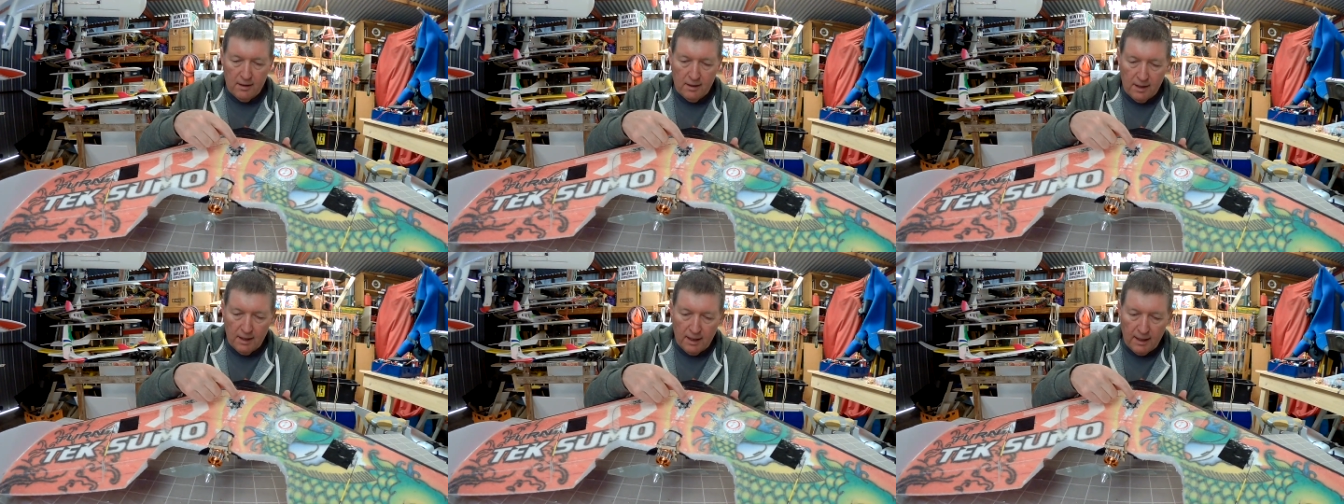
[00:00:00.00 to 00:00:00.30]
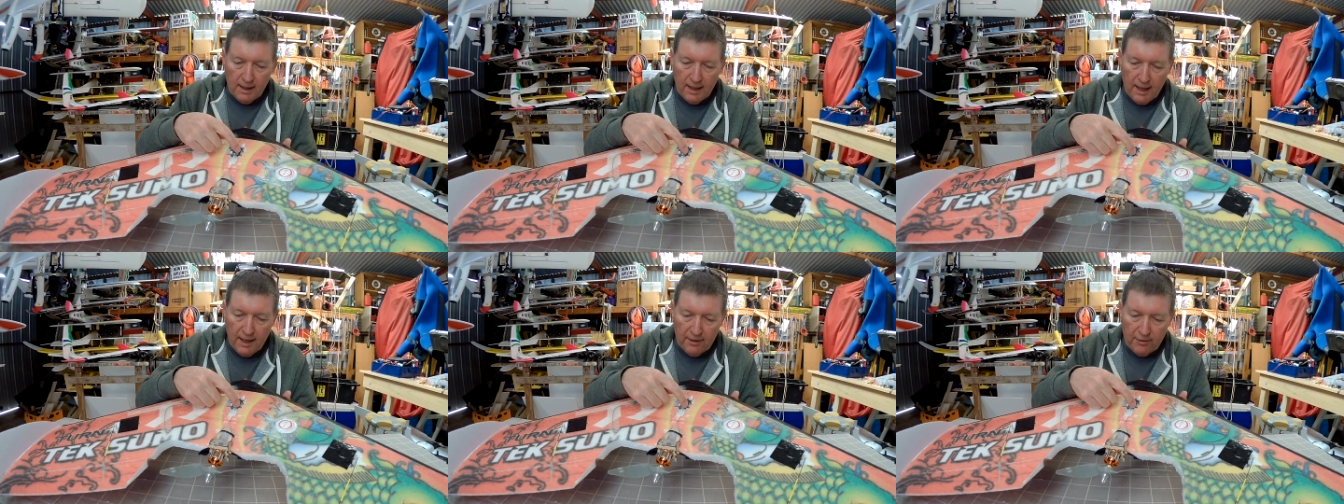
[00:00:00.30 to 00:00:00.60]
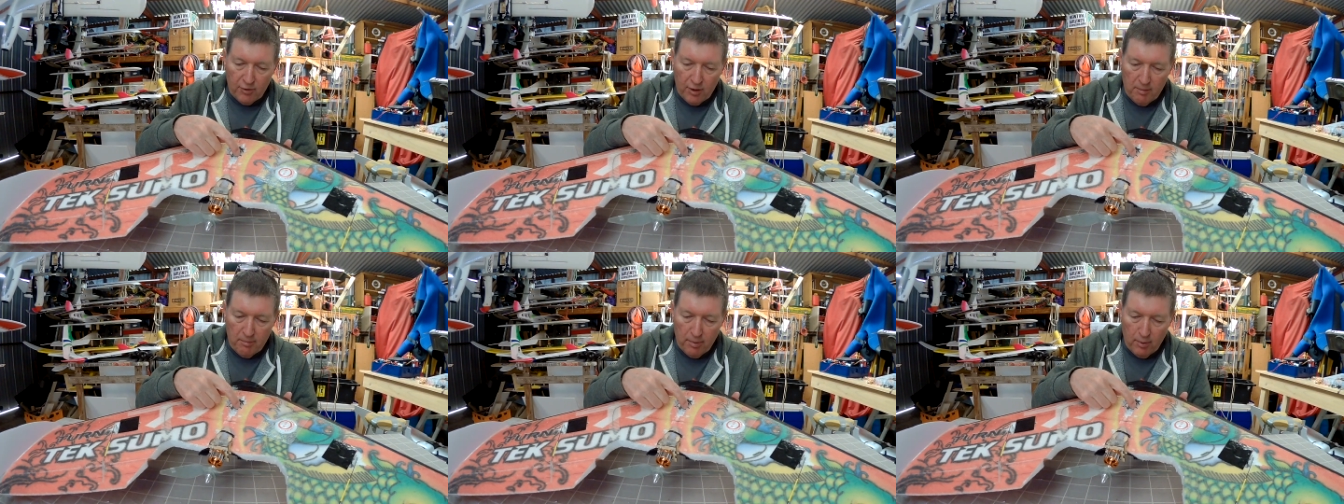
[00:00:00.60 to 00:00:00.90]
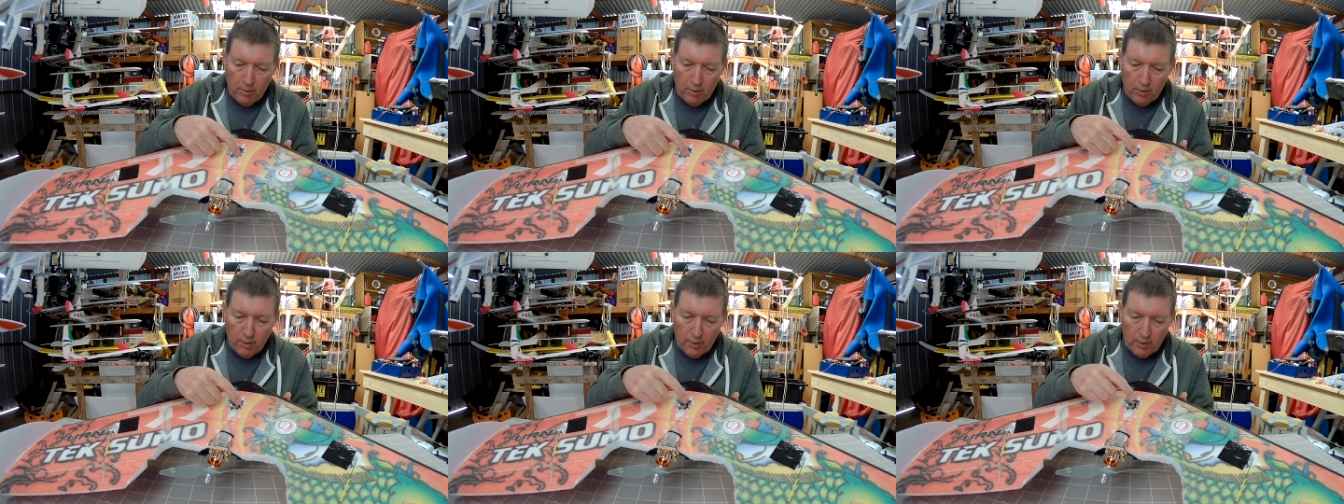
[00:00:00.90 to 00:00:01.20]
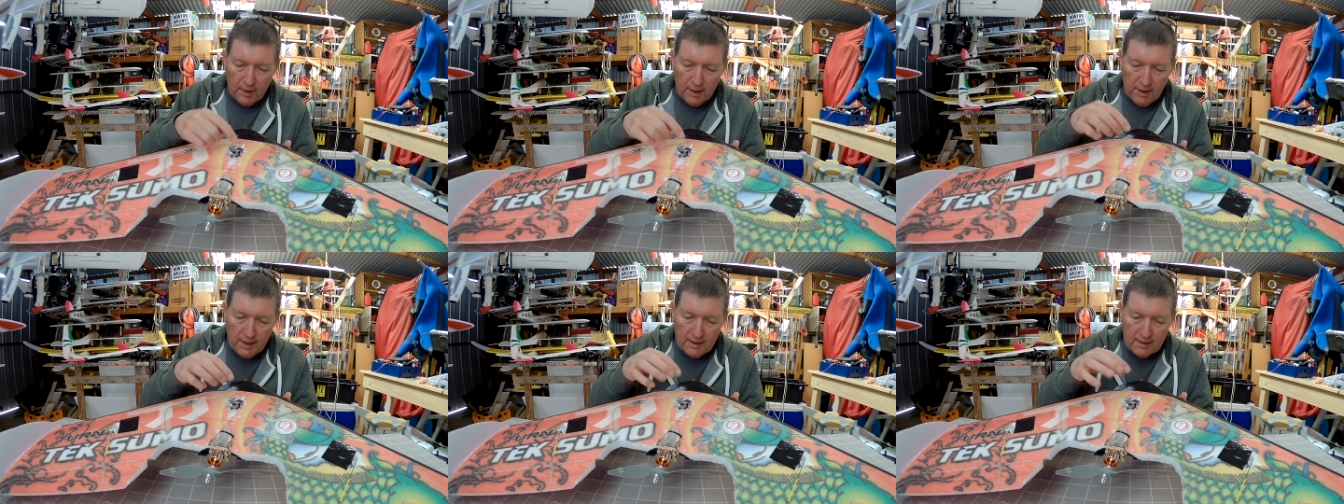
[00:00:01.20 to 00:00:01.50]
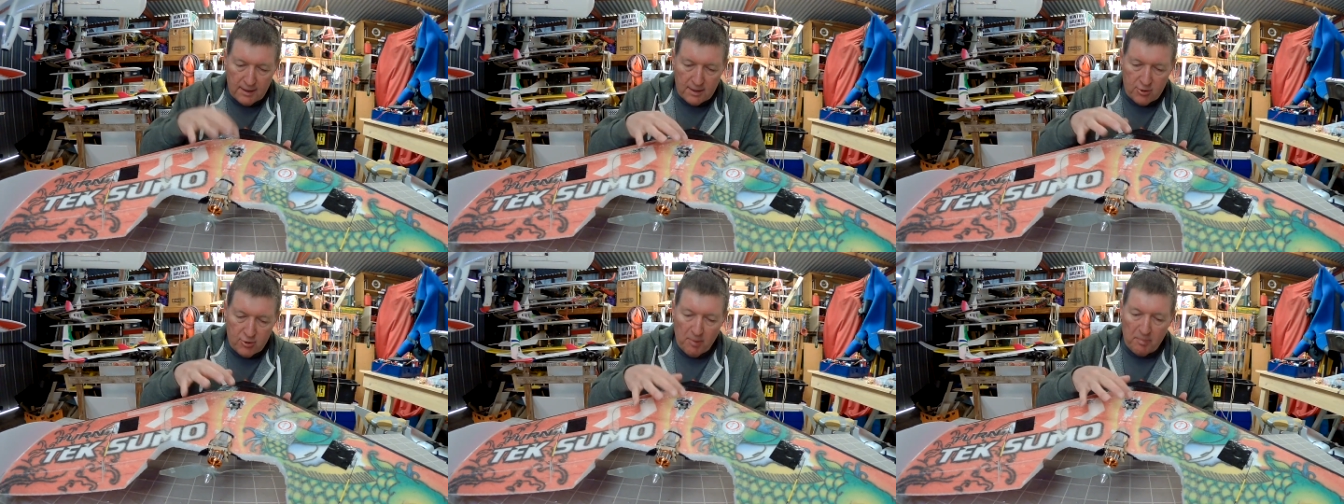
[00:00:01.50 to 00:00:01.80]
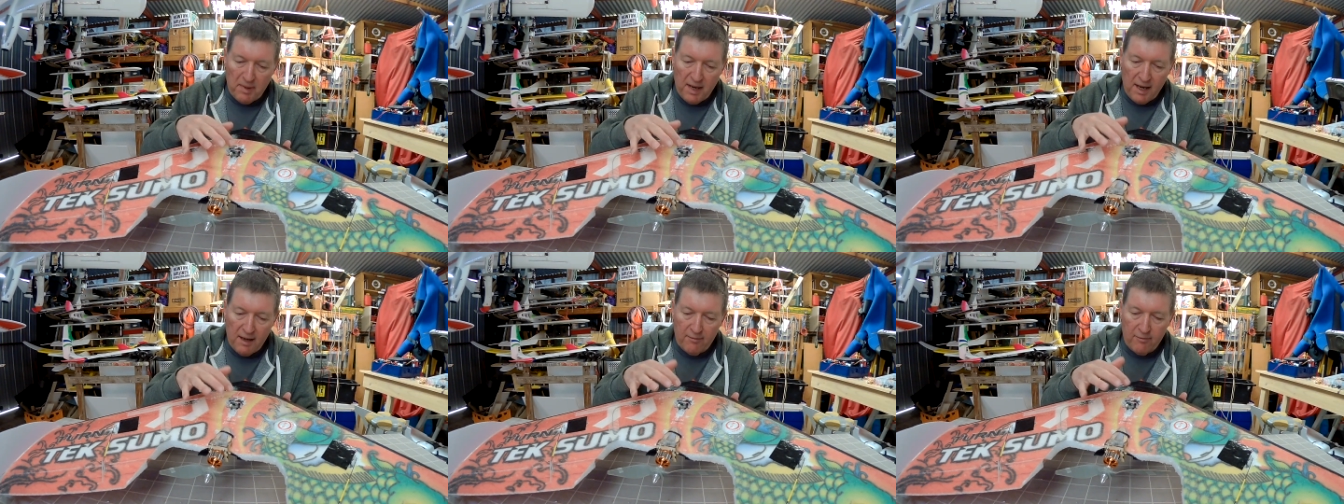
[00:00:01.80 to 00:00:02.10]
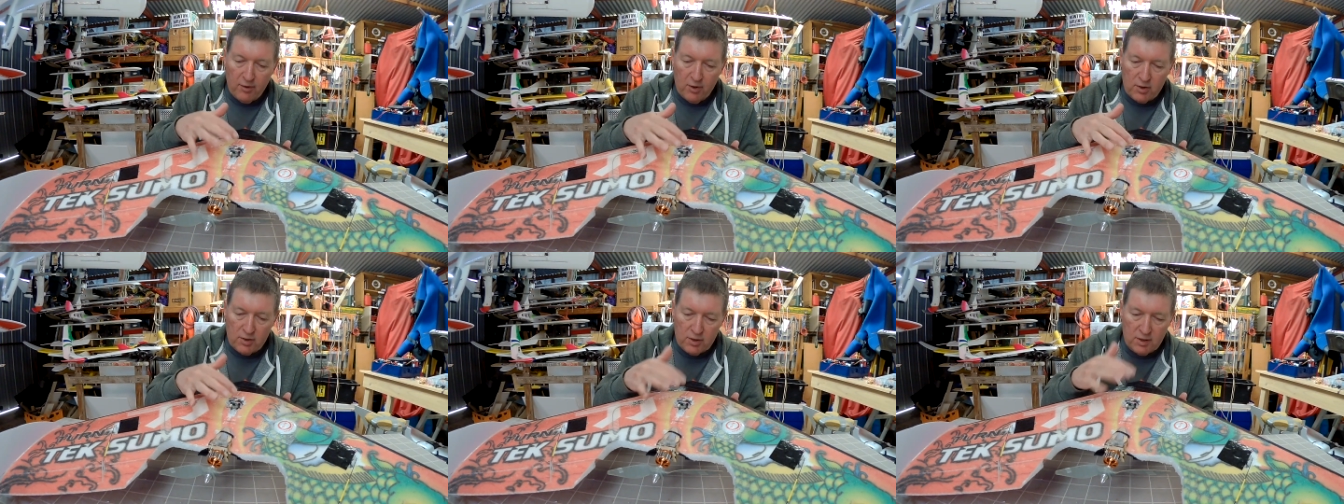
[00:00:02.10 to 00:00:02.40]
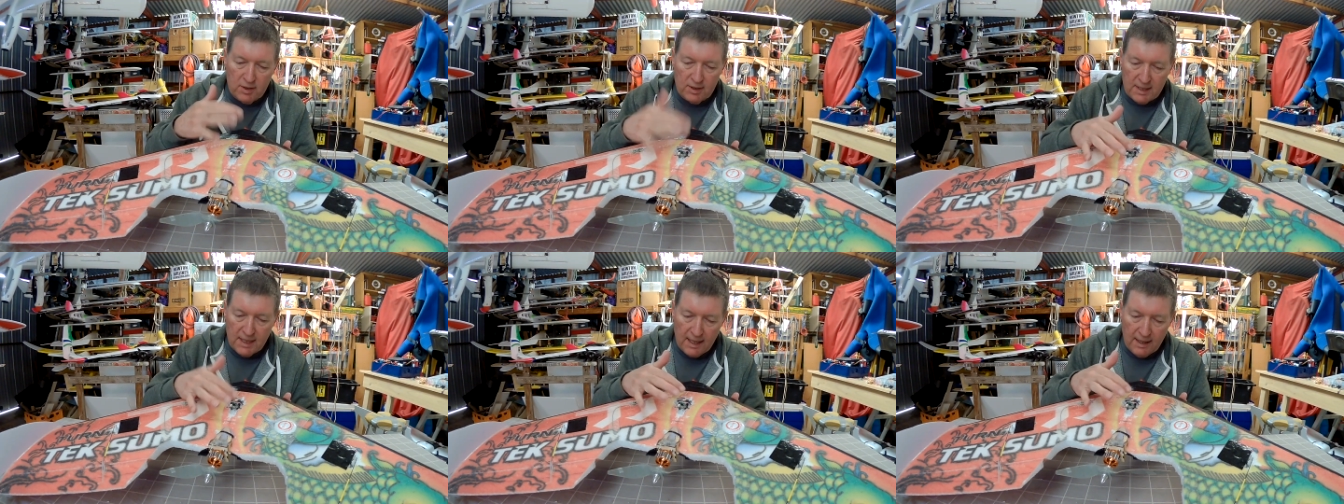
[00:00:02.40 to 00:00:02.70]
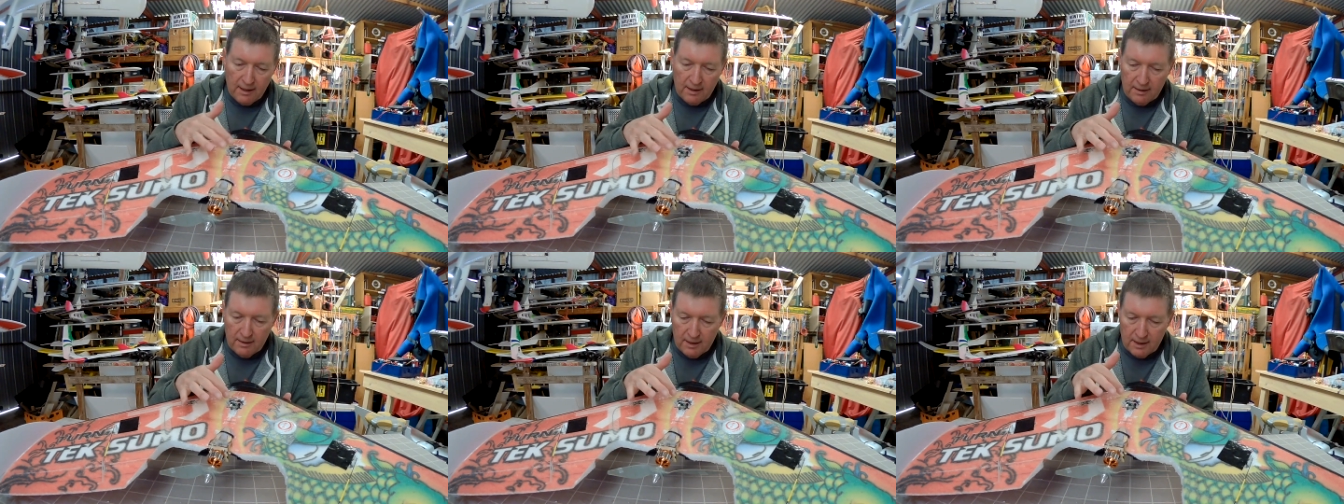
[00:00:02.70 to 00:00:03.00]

uh, Air 3 board is a stripped down version, it's, had,